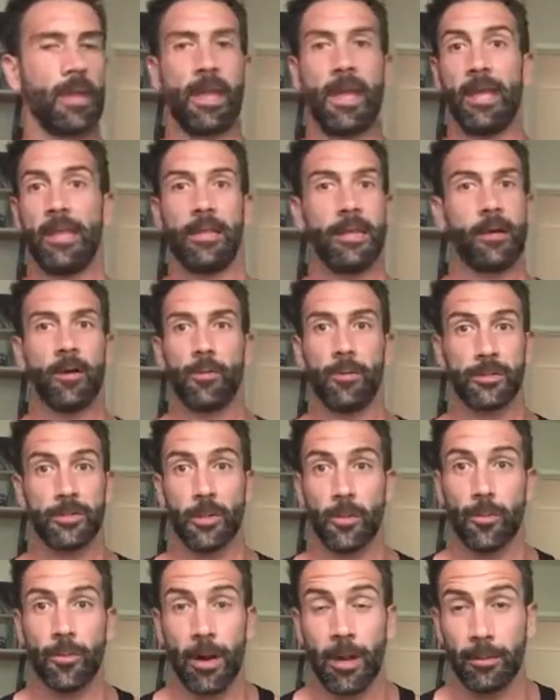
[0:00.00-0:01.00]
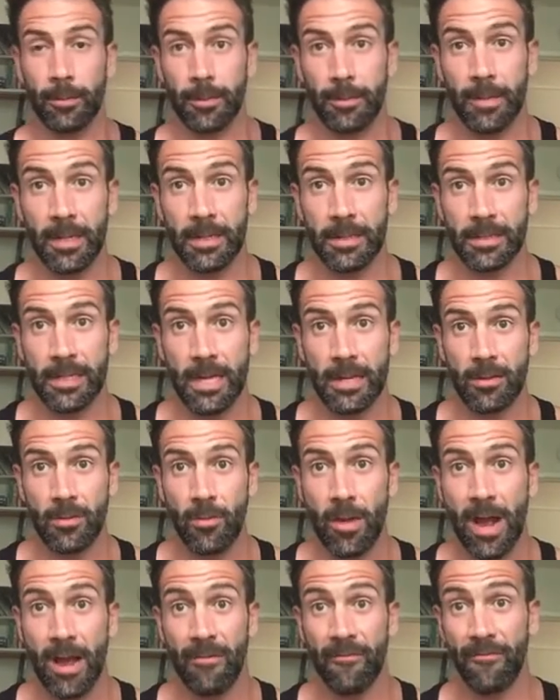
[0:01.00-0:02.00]
And that also probably means that
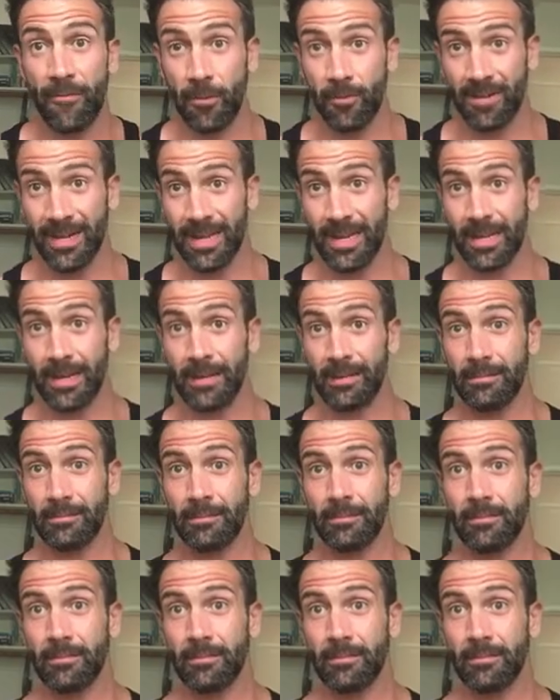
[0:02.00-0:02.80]
you have food to eat.